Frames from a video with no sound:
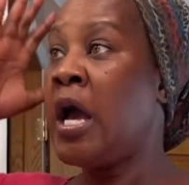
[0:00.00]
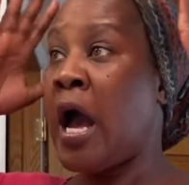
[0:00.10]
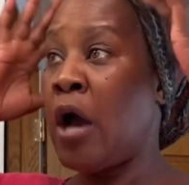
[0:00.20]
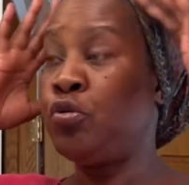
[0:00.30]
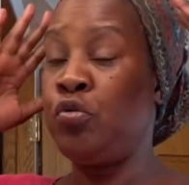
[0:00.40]

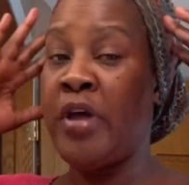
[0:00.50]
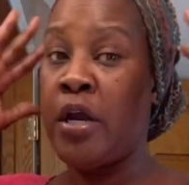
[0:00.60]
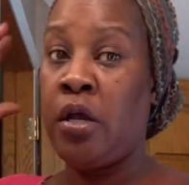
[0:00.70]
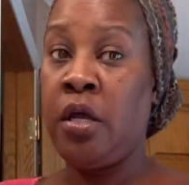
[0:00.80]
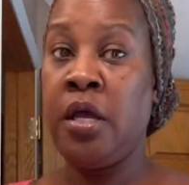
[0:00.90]
I'll do
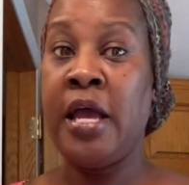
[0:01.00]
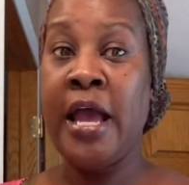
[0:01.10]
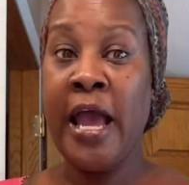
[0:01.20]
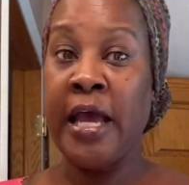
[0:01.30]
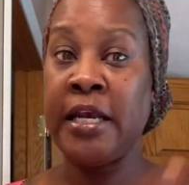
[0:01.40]
that
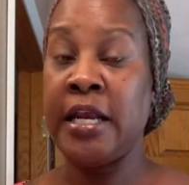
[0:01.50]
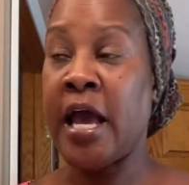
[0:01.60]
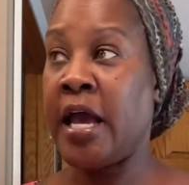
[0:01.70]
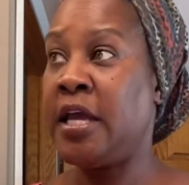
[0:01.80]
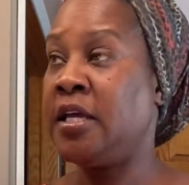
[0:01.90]
at
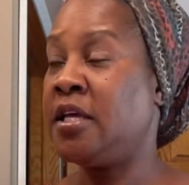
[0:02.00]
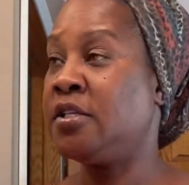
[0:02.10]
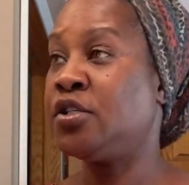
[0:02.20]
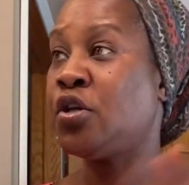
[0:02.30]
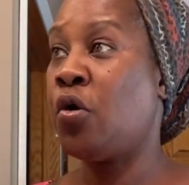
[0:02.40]
night. And
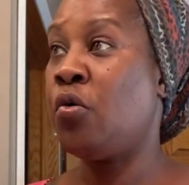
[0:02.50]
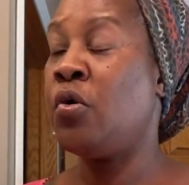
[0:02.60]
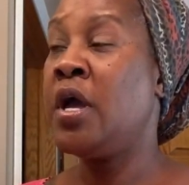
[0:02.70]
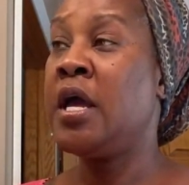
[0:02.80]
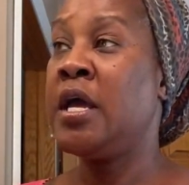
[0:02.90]
so
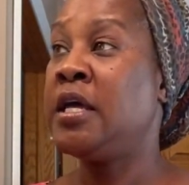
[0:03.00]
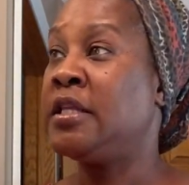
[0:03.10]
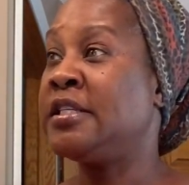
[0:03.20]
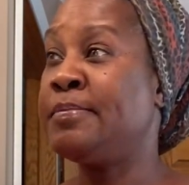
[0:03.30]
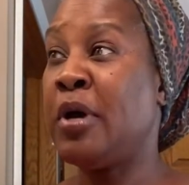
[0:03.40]
the
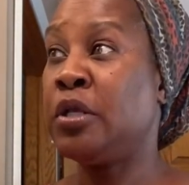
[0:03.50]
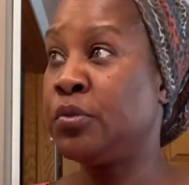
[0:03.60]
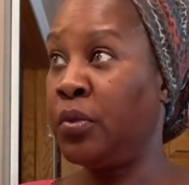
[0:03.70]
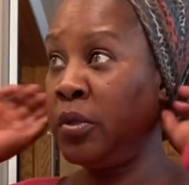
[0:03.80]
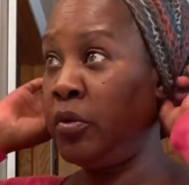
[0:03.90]
smell is
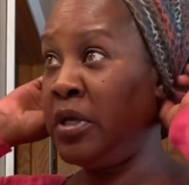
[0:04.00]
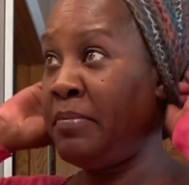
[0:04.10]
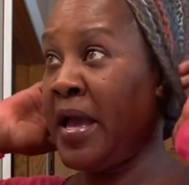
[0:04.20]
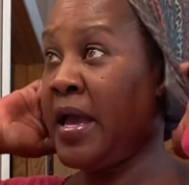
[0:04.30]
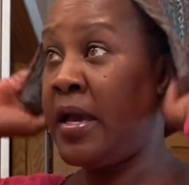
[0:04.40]
really, really
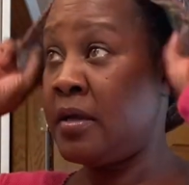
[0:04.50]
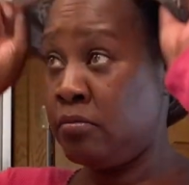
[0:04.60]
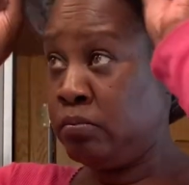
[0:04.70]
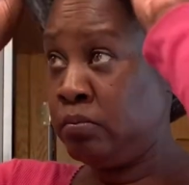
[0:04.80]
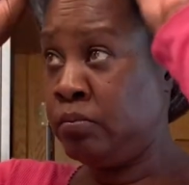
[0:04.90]

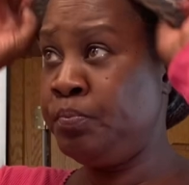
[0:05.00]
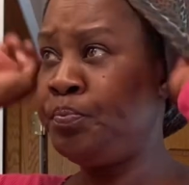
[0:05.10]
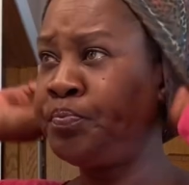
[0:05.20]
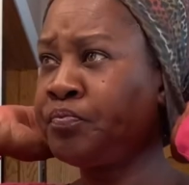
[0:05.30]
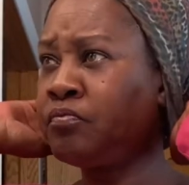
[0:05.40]
bad.
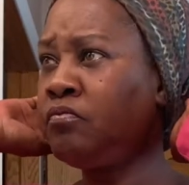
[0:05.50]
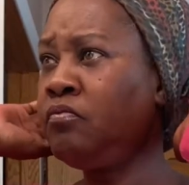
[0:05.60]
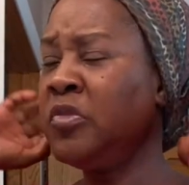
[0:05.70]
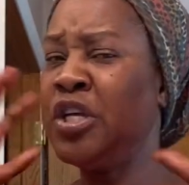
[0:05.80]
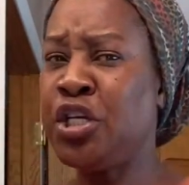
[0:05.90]

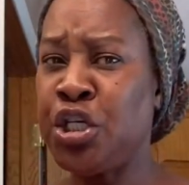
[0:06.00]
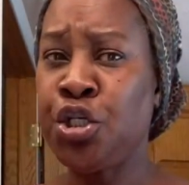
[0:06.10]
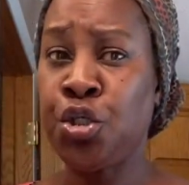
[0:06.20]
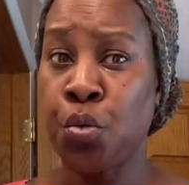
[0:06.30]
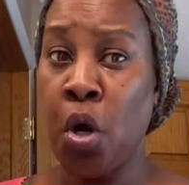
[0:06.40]
It's
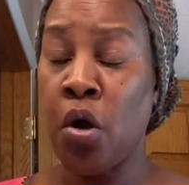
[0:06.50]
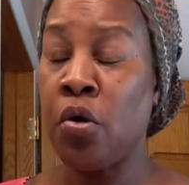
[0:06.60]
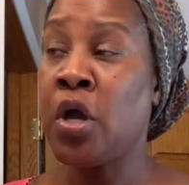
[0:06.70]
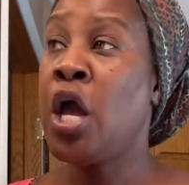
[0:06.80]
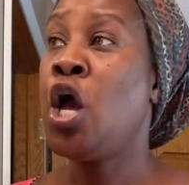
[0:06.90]

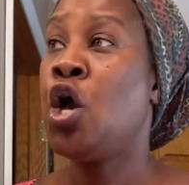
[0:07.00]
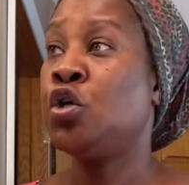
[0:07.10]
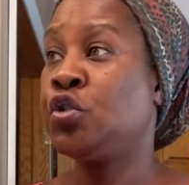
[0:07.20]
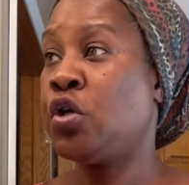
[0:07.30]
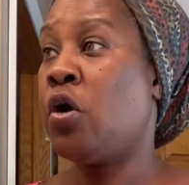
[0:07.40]
strong,
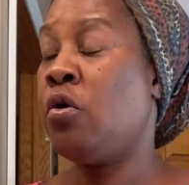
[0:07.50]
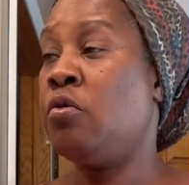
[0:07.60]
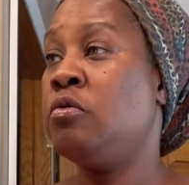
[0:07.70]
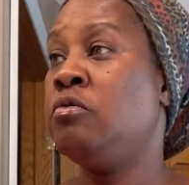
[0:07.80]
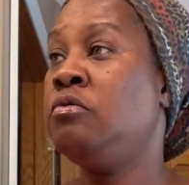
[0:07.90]

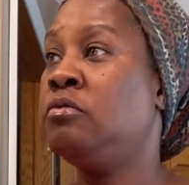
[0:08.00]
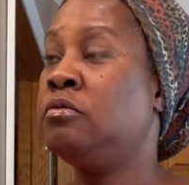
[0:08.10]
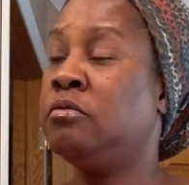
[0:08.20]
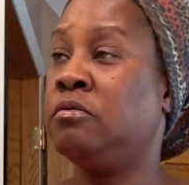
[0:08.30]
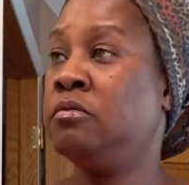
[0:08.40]
so
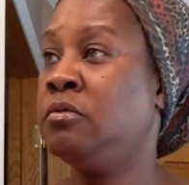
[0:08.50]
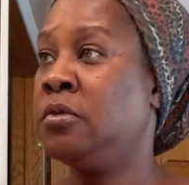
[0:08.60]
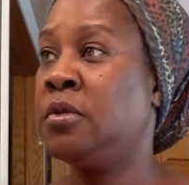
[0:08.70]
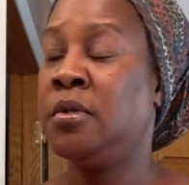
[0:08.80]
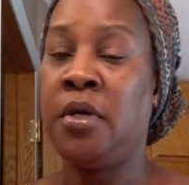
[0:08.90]

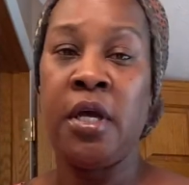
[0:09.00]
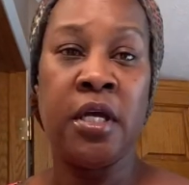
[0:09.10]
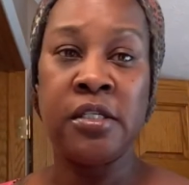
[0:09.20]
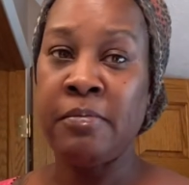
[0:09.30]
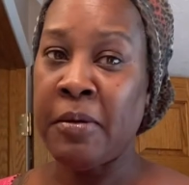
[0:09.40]
it
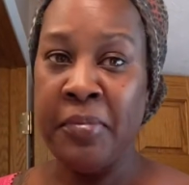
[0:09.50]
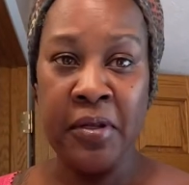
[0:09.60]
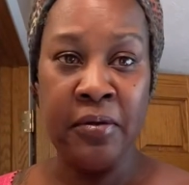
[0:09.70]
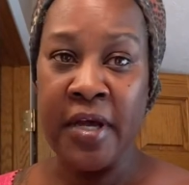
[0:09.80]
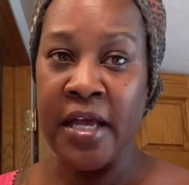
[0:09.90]
gets on my
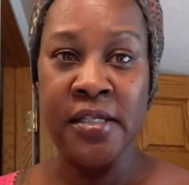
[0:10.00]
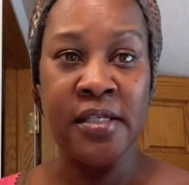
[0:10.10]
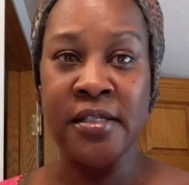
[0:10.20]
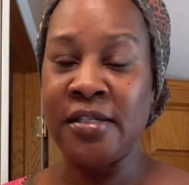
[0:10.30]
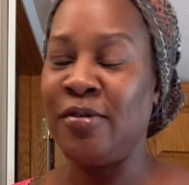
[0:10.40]

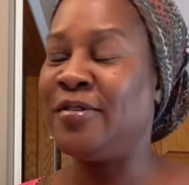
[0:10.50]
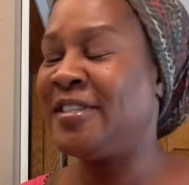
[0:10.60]
pillowcases. So